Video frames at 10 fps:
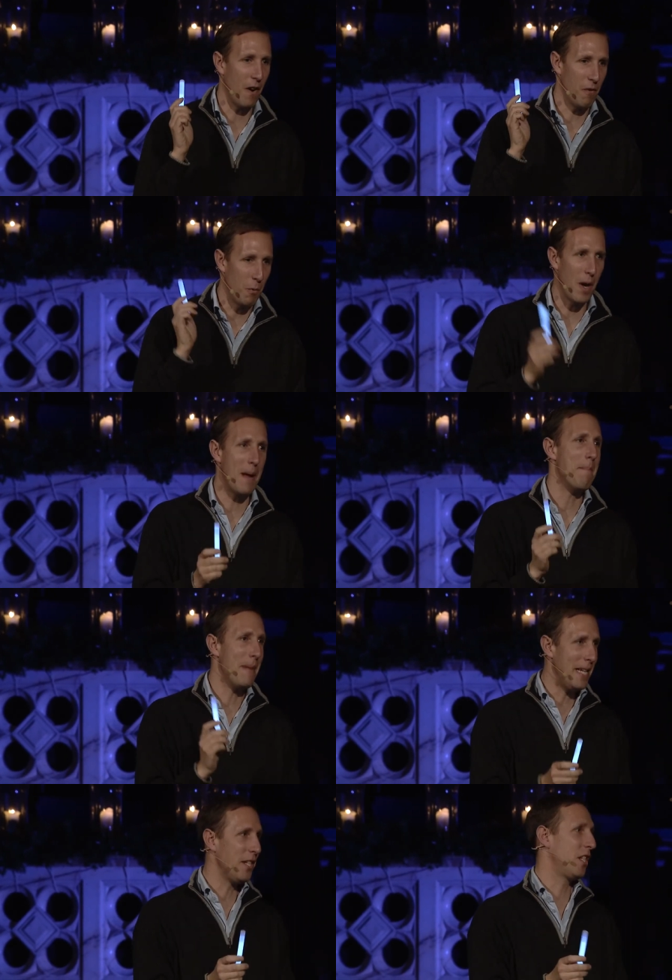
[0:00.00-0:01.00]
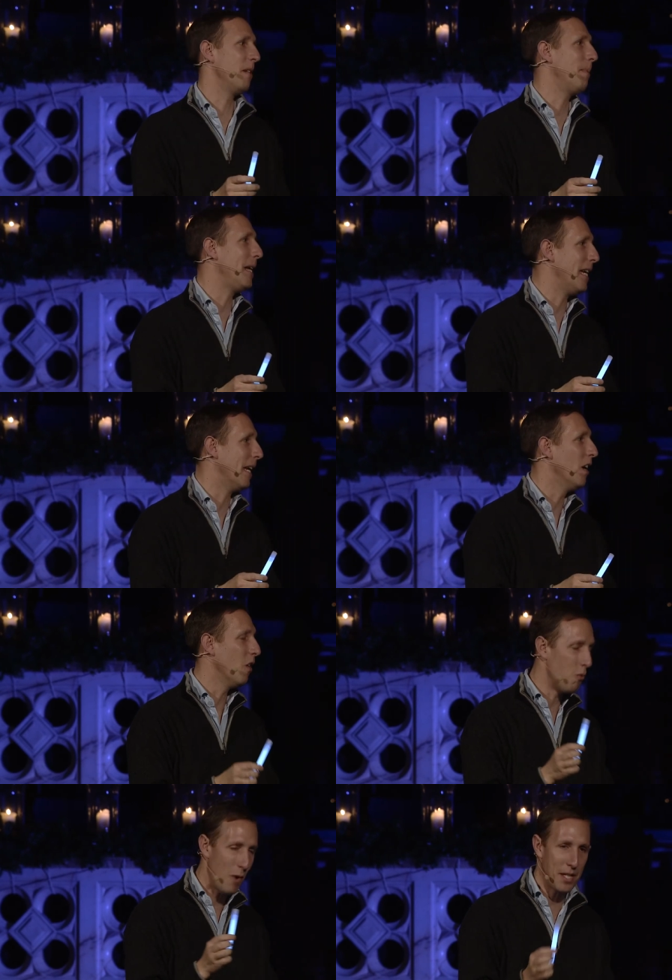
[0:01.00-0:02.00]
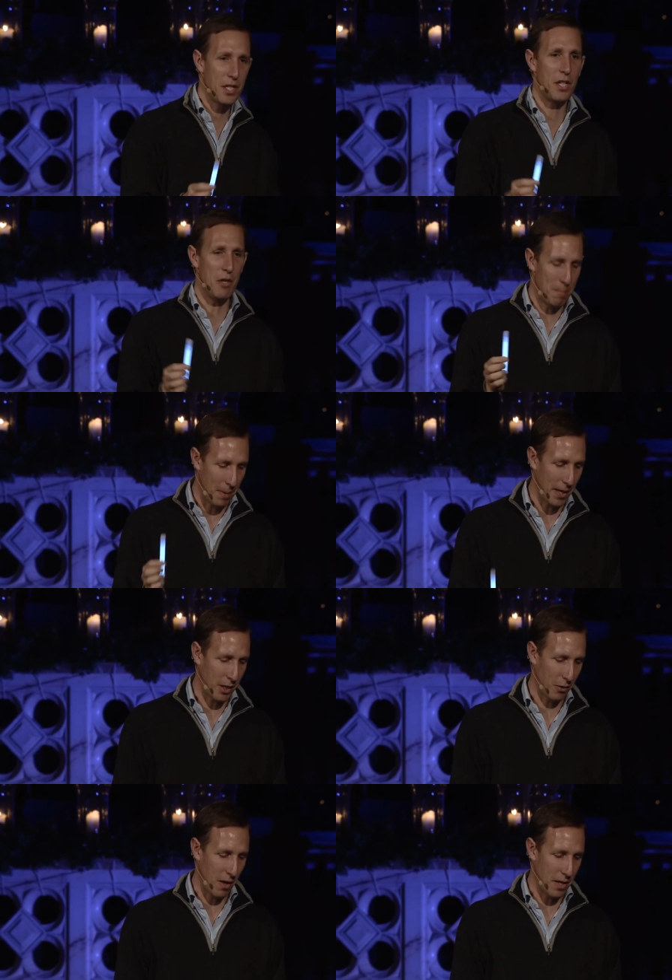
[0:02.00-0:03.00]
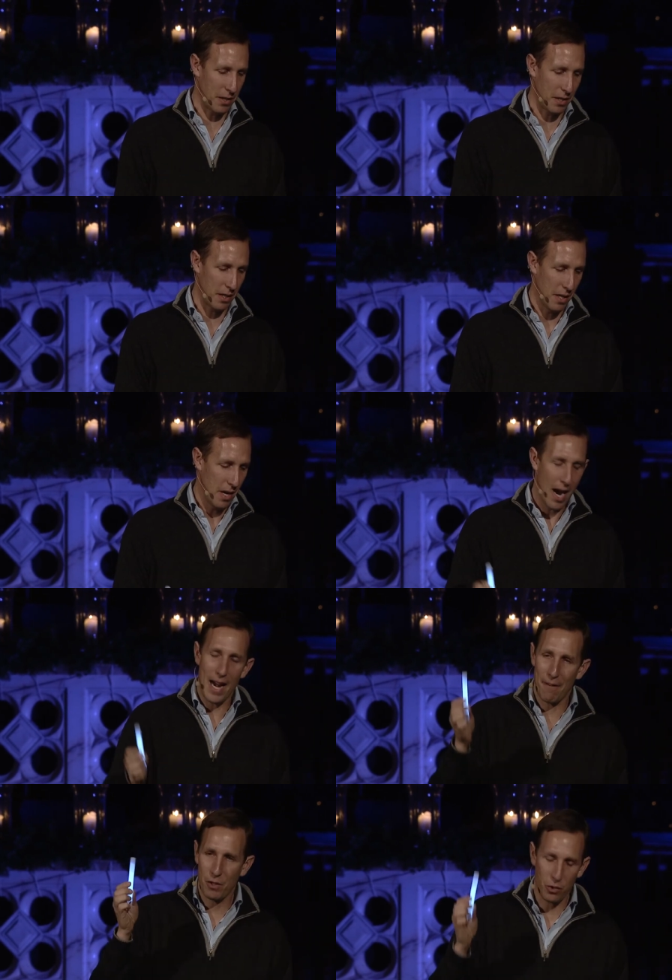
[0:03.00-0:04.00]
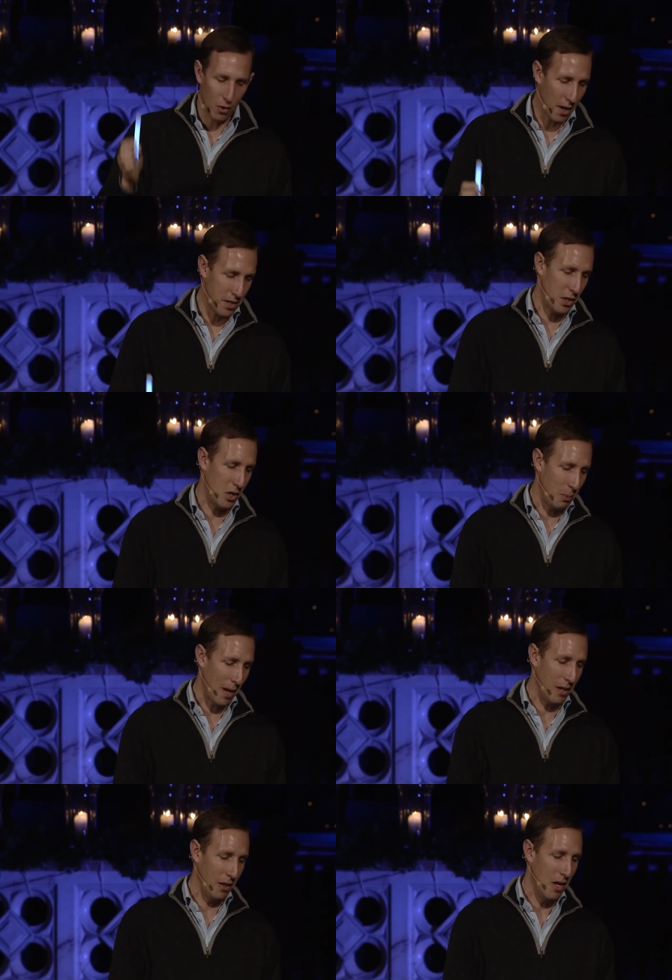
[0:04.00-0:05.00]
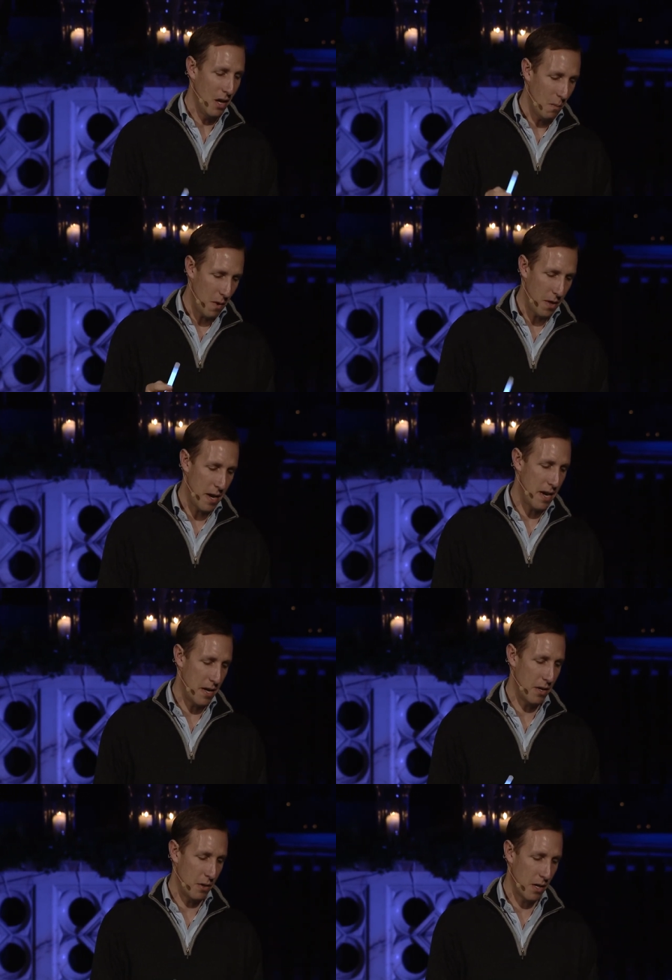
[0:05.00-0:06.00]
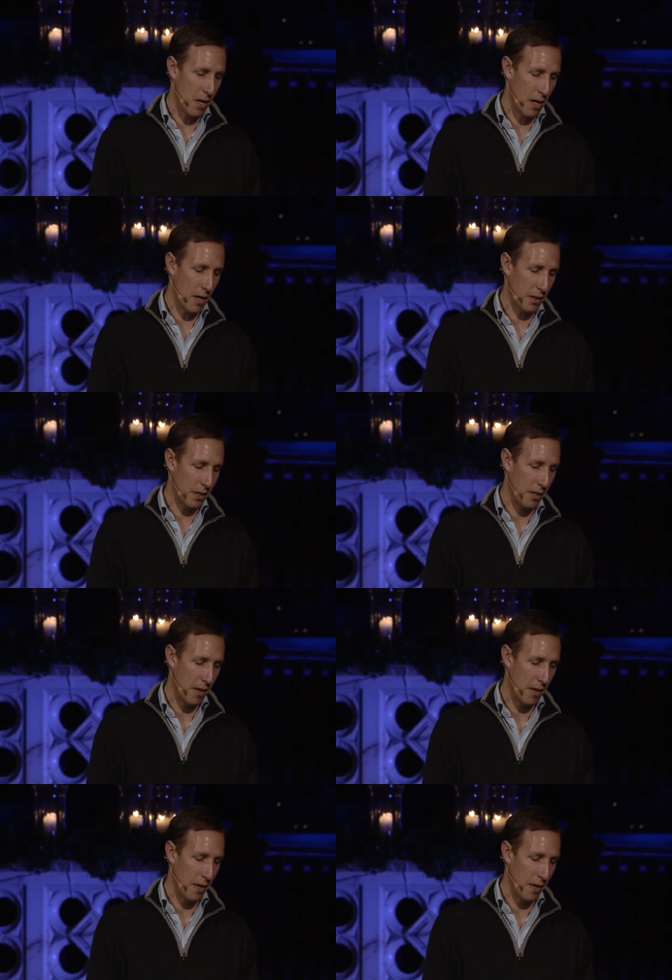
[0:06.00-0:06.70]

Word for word: of what it means to be rescued by Christ and have Christ dwell within your heart.